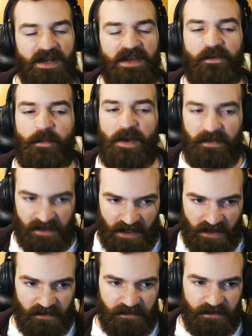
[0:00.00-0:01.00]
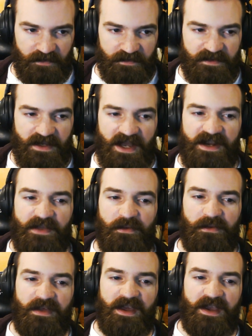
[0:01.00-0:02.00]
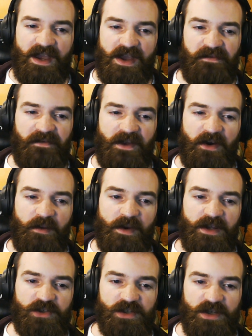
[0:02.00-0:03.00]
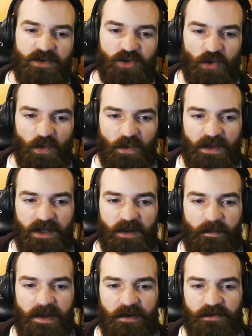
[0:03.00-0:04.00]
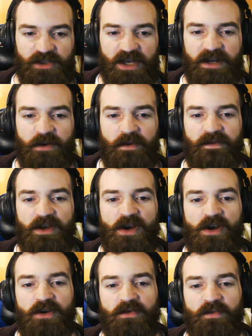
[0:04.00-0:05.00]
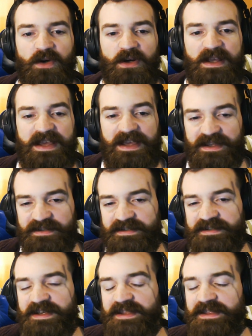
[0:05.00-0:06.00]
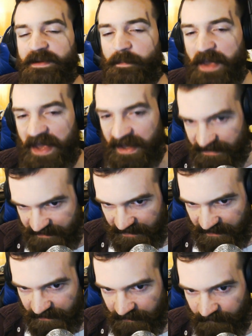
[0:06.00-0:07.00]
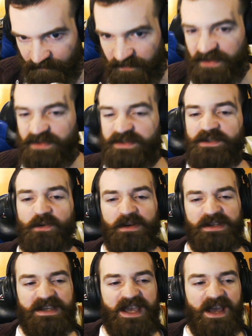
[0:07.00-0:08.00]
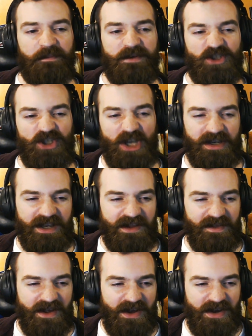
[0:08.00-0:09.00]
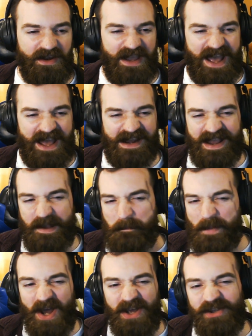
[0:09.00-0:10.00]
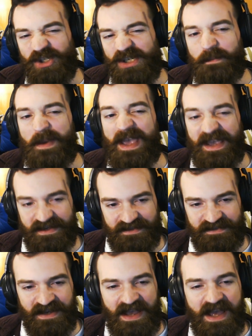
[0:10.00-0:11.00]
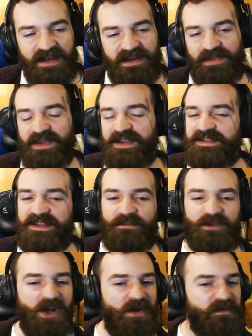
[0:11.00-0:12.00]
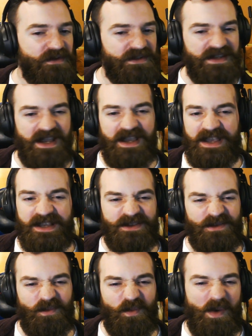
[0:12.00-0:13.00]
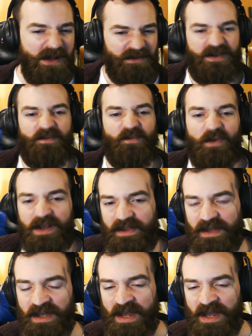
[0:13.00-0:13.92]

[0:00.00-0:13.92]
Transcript: about the characters. Another thing I very much enjoyed about Shadow of the Conqueror is the pacing. The story kept chugging along at a punchy pace. Nothing seemed to overstay its welcome, really.